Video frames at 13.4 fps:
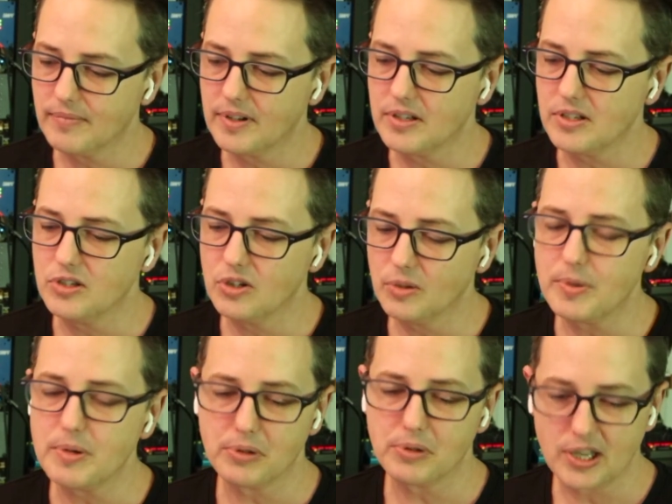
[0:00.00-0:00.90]
you'll
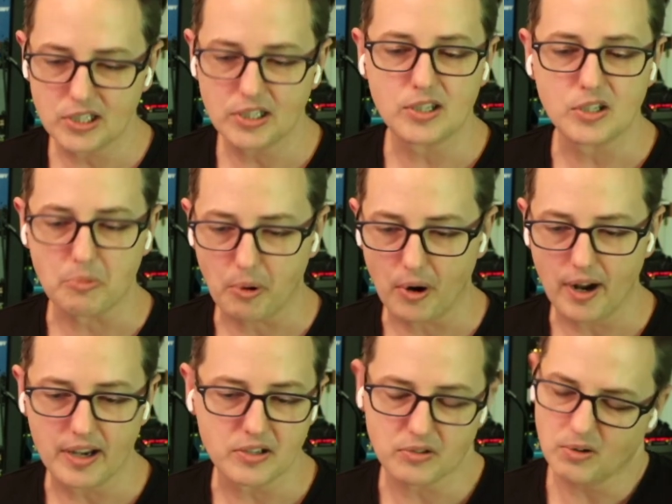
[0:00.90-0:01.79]
be pleasantly
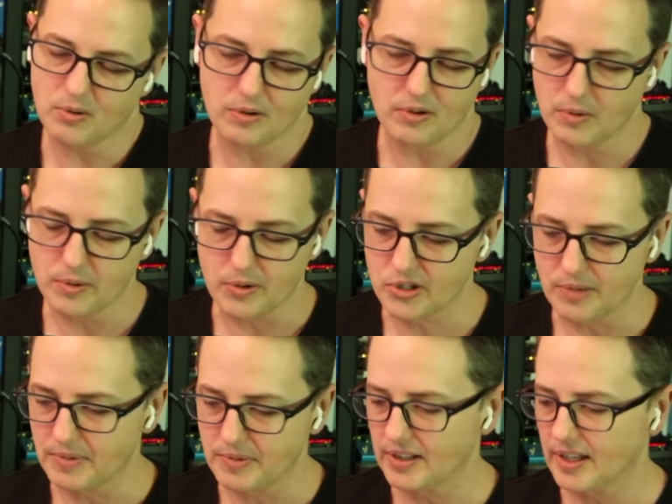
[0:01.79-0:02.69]
surprised or
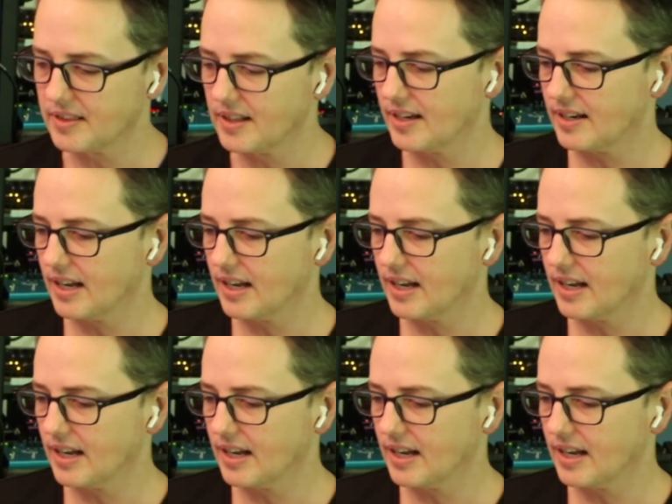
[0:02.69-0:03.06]
something like that.